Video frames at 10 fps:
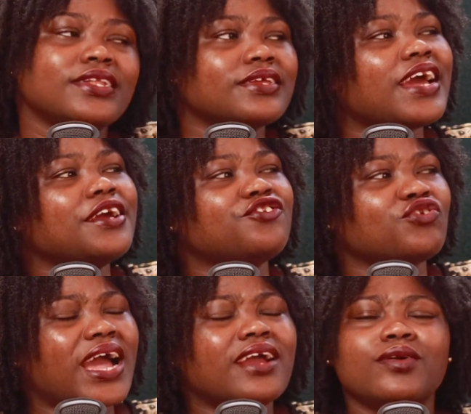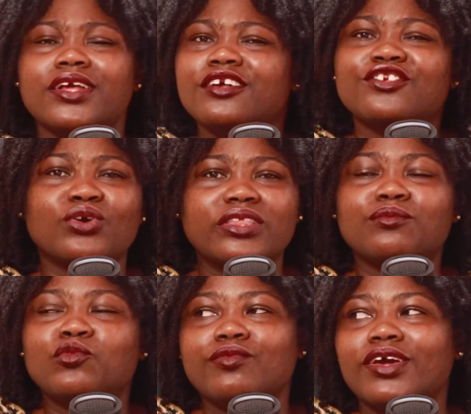I really enjoyed the
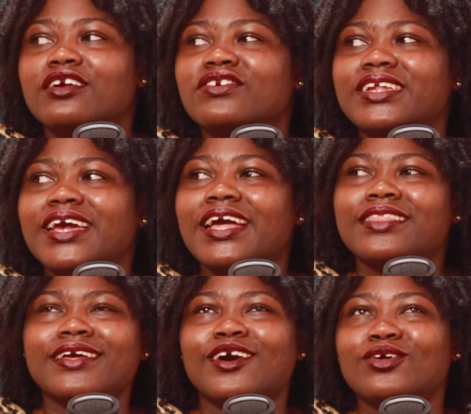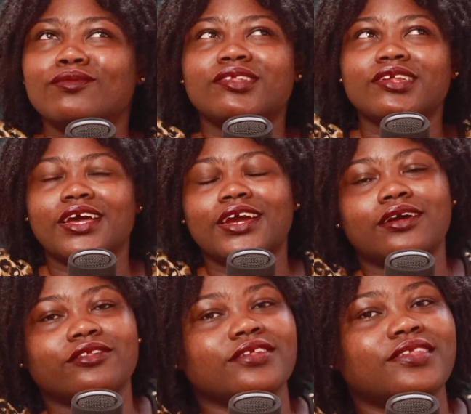movie, actually. I think I'll give it a 9
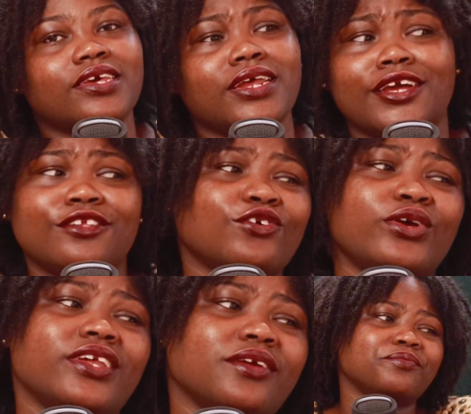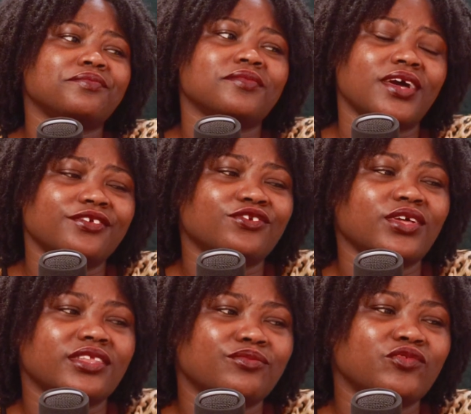out of 10. I enjoyed it. I
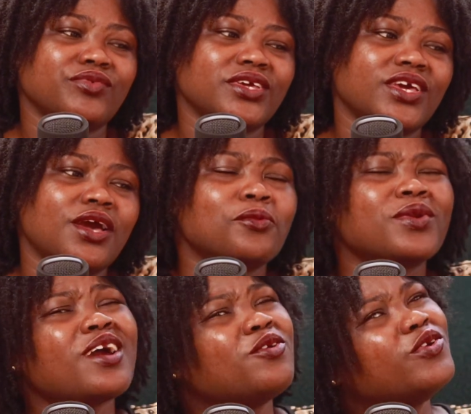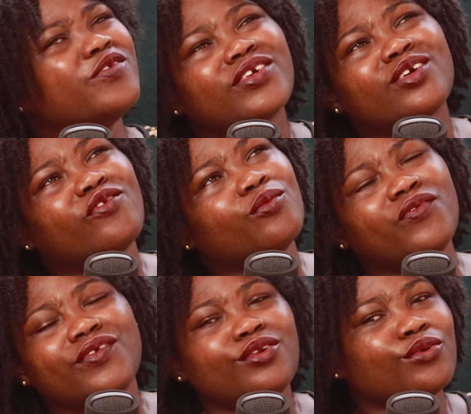enjoyed the movie. Will I go look for the full
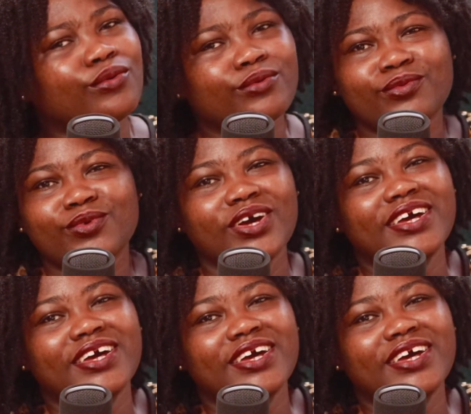movie? No.